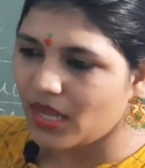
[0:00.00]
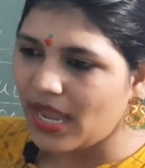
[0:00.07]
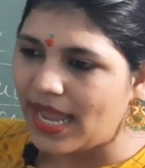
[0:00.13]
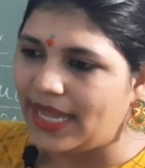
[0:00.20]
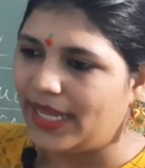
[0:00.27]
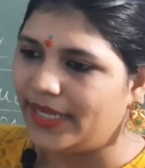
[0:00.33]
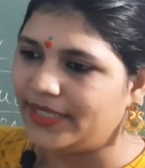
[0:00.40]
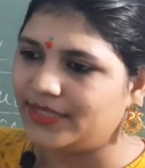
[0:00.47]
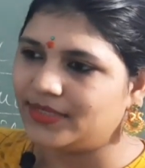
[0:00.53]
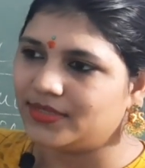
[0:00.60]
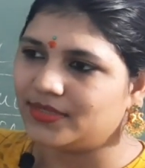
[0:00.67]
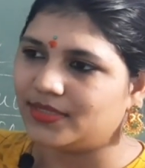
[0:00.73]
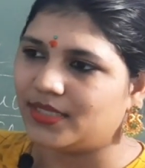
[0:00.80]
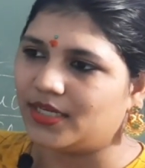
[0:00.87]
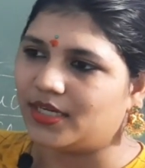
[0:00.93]

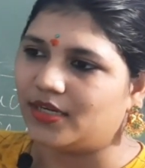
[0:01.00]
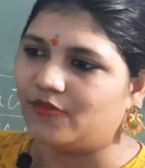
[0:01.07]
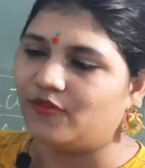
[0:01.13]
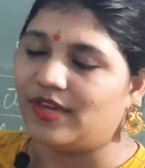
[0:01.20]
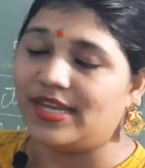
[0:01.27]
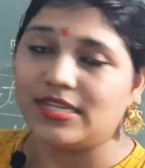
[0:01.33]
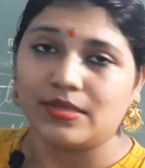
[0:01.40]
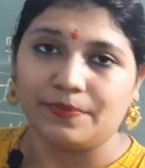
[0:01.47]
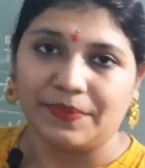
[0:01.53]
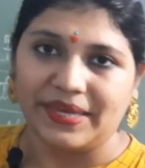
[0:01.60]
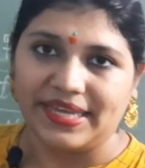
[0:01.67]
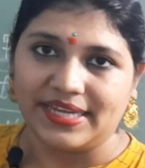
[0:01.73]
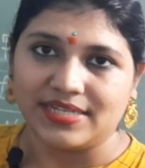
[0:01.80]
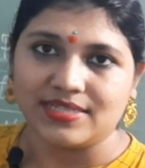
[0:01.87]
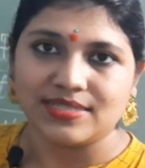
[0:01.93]
and where the
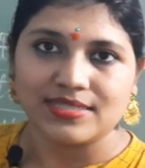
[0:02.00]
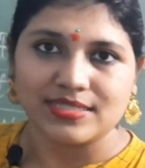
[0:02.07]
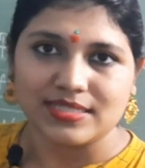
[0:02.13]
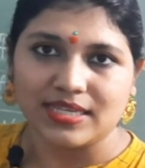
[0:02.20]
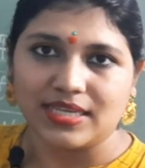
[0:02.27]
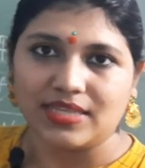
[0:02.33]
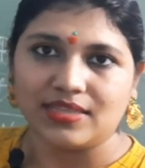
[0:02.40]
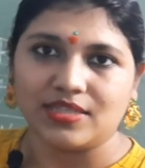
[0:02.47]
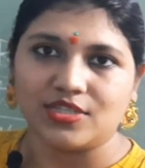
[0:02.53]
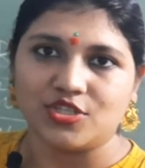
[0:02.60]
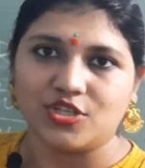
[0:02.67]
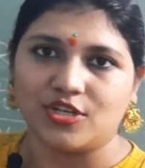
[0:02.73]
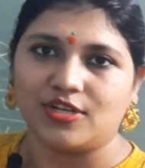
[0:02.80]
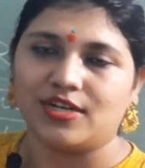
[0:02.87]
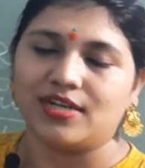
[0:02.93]
parents see the
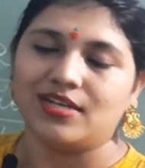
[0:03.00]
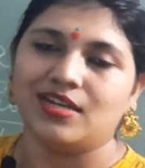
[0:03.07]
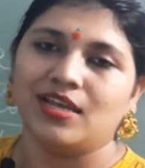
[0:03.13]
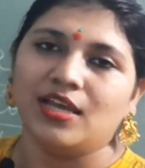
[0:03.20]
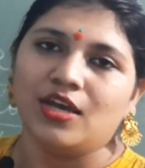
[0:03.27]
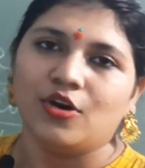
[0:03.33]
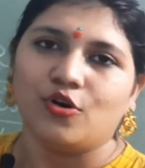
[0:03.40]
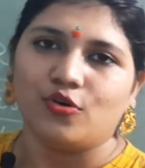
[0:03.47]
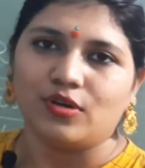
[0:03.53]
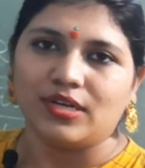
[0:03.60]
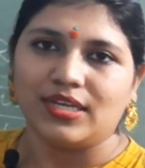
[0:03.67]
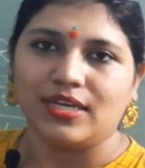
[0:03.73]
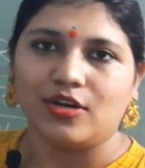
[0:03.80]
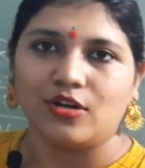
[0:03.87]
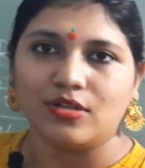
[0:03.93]
children
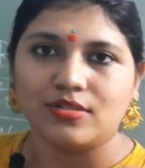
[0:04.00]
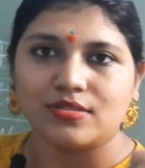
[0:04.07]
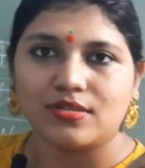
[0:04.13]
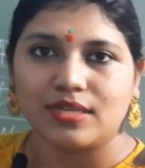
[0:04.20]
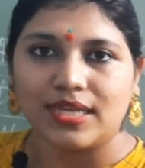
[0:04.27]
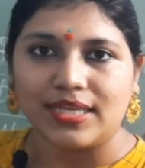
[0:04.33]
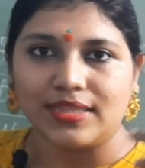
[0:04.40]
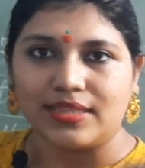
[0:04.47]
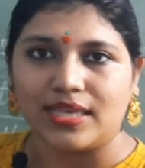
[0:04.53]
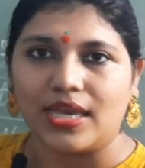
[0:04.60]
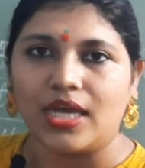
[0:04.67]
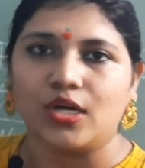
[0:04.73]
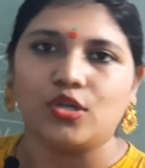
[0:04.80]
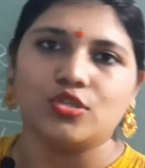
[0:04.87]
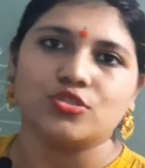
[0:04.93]
only also like they
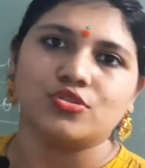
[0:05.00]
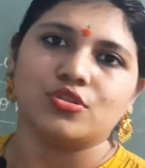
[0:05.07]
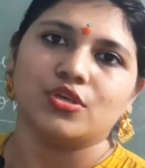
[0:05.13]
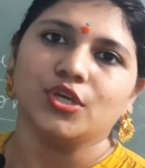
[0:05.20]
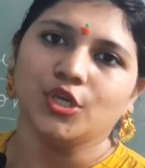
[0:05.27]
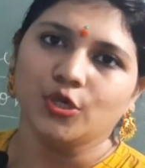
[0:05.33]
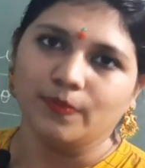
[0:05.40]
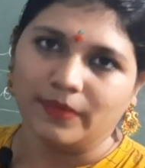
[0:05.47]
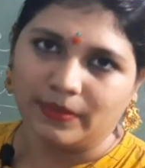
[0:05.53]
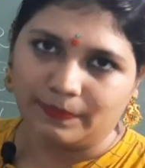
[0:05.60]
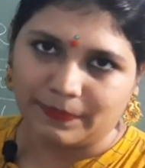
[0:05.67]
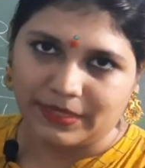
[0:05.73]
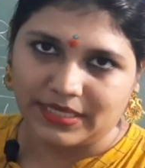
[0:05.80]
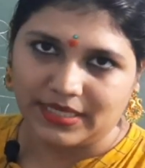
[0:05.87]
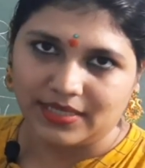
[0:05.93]
are also the
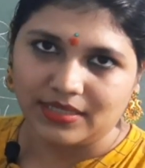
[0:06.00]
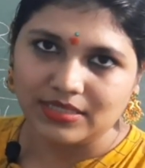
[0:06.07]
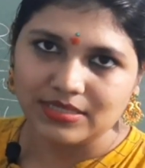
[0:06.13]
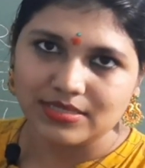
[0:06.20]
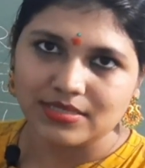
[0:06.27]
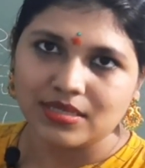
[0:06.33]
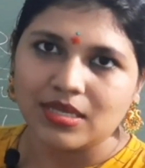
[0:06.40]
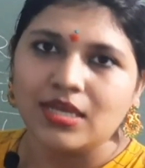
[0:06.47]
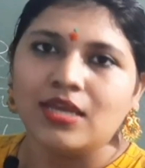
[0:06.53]
human beings.